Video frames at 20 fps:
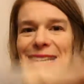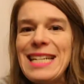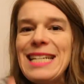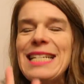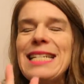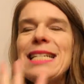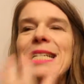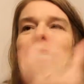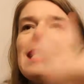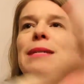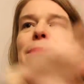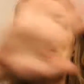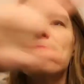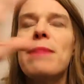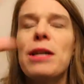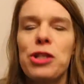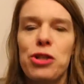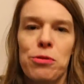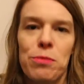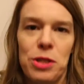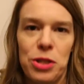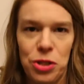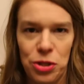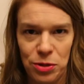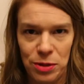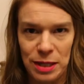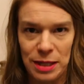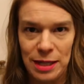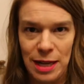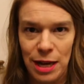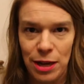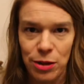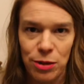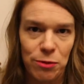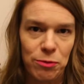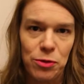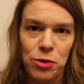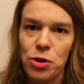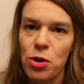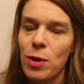Any measurements you can take. You
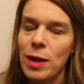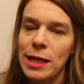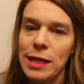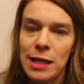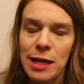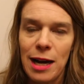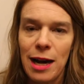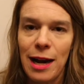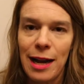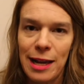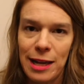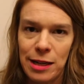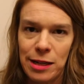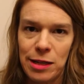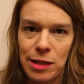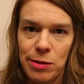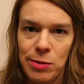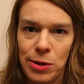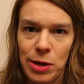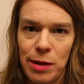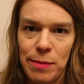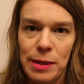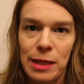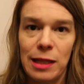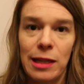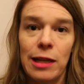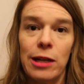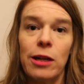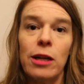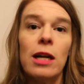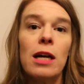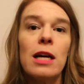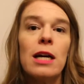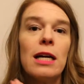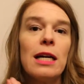have no idea how handy they will come in later.